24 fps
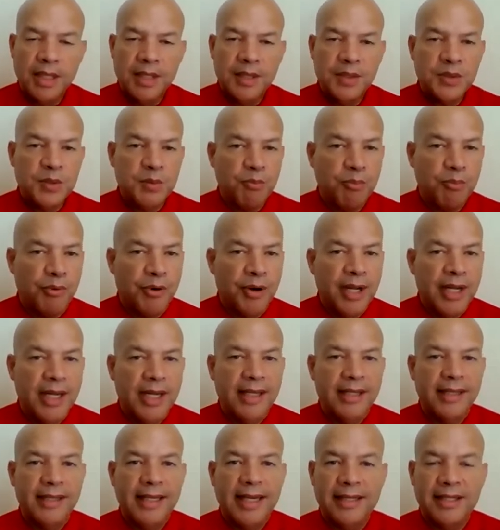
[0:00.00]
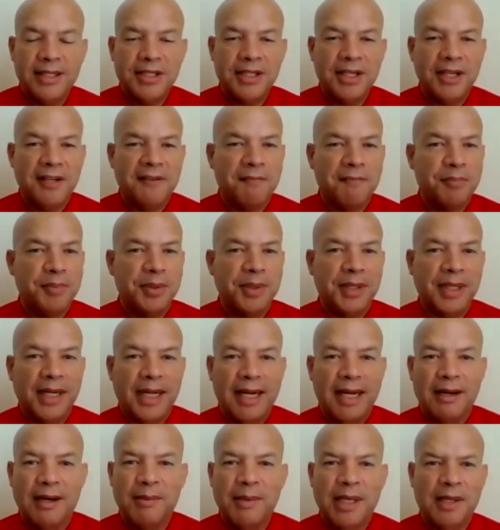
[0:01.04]
spread that chef put
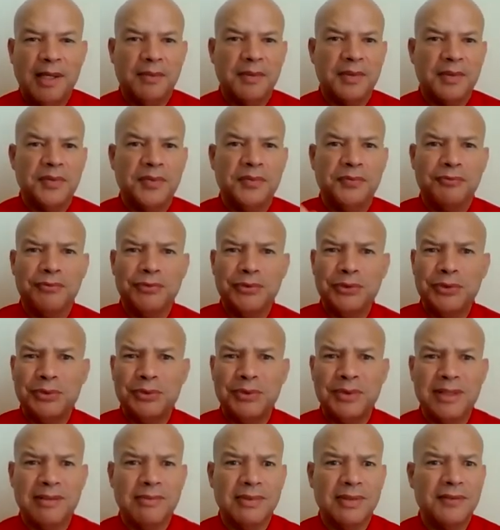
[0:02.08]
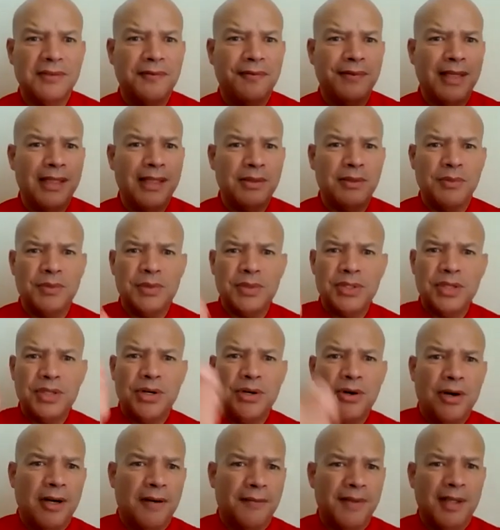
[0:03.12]
out. I mean, it was fruits, it was vegetables,
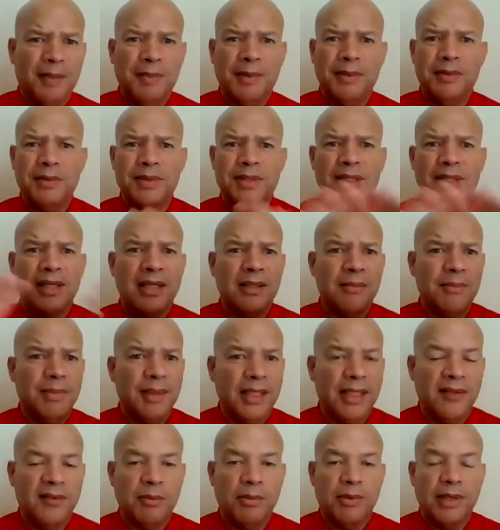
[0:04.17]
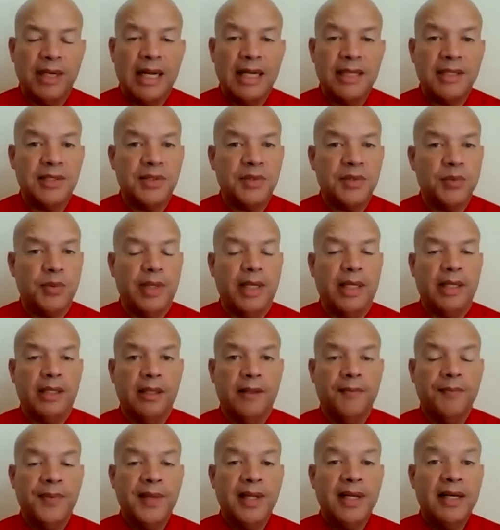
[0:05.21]
carved up. It was unbelievable. And I just went,
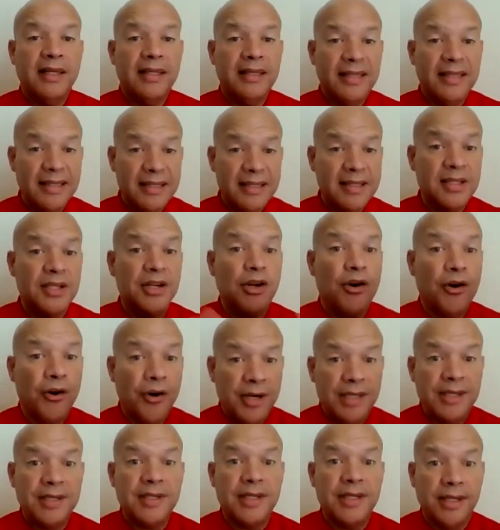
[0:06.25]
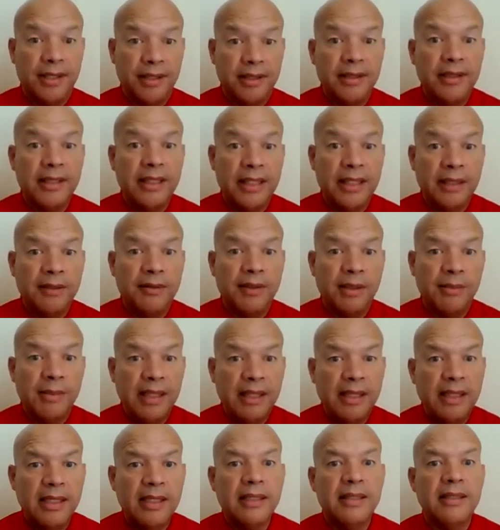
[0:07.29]
this is an artist here. You know what I
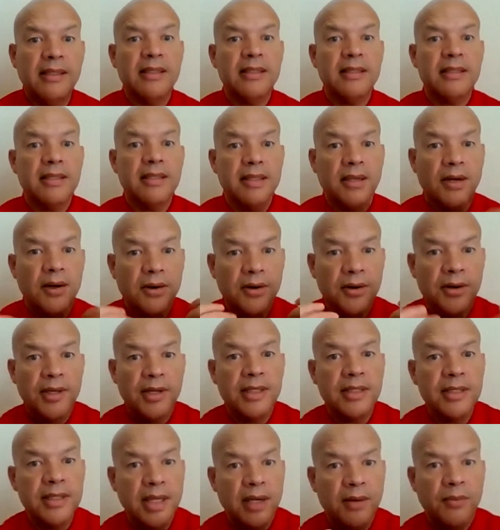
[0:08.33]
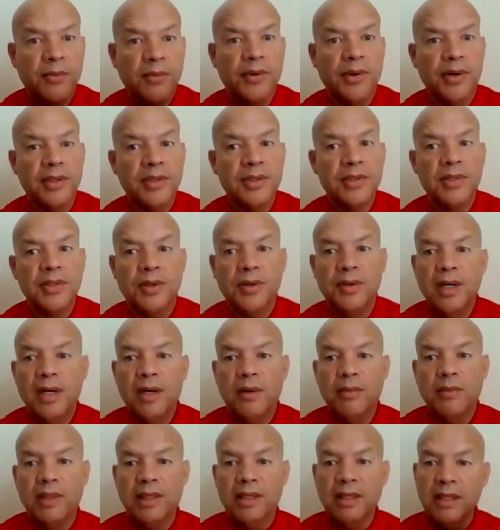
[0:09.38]
mean? This is an artist at work. So
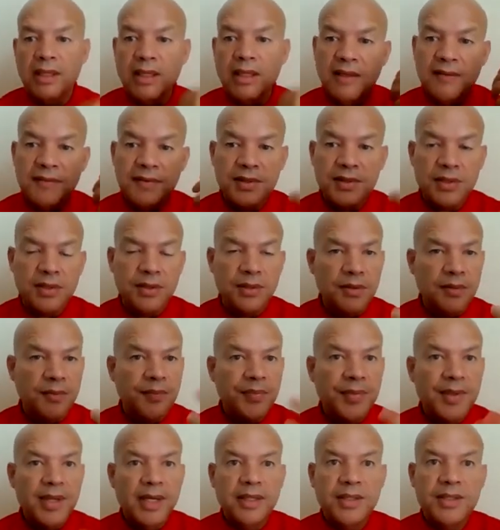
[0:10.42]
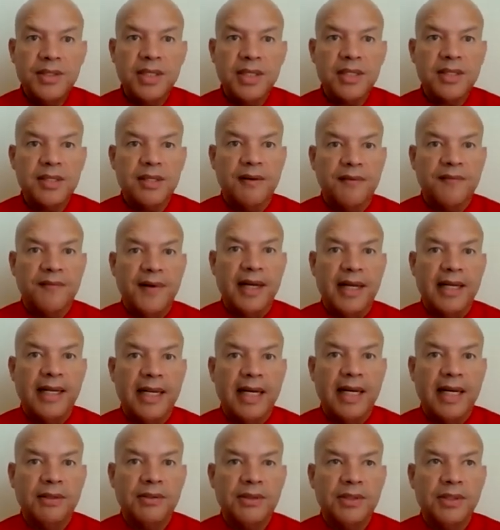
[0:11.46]
would love to just find
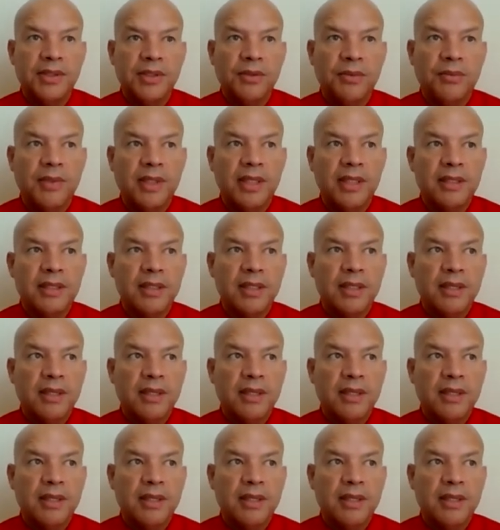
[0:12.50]
out, you know, where does